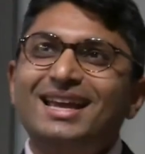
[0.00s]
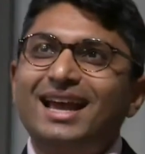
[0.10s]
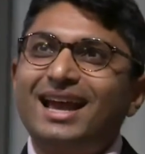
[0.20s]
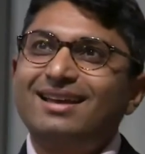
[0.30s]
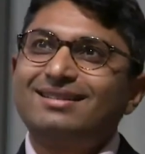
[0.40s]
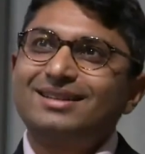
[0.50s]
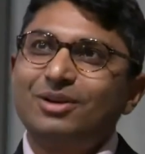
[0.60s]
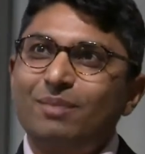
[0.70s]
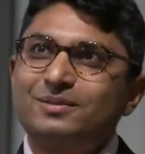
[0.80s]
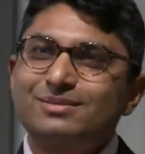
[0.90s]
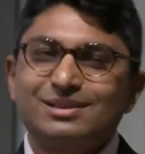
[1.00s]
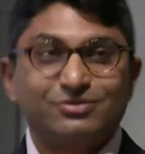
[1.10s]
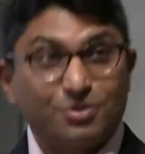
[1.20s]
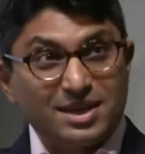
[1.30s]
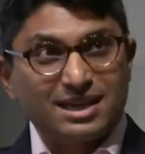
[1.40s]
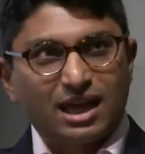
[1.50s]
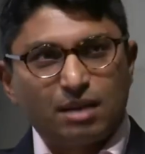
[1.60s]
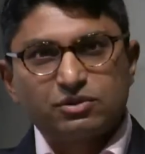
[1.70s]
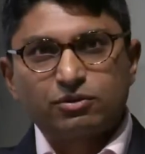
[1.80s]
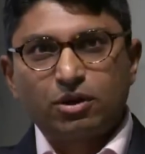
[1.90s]
And the optimism for me
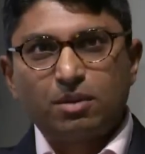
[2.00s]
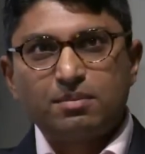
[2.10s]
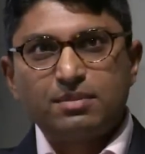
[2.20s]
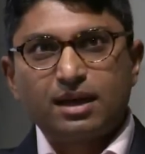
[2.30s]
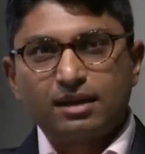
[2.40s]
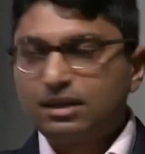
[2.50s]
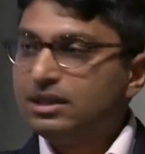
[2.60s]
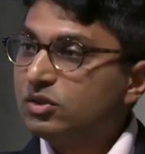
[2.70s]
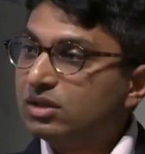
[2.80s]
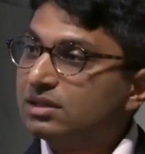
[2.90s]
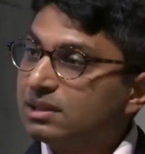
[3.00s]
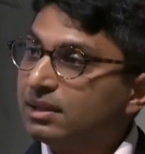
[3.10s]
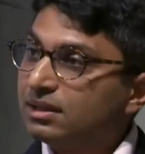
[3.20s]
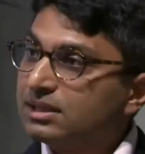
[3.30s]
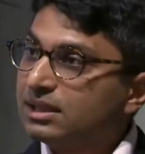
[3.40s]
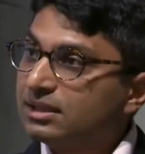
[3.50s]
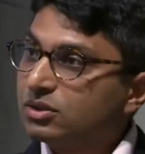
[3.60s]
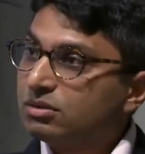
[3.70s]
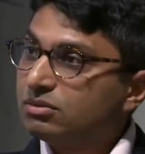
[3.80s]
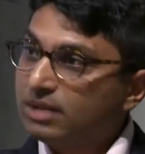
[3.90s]
comes from, I think, New Zealand's ability
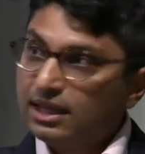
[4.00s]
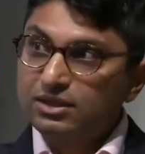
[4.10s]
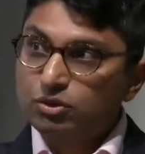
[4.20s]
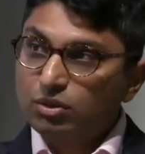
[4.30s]
to really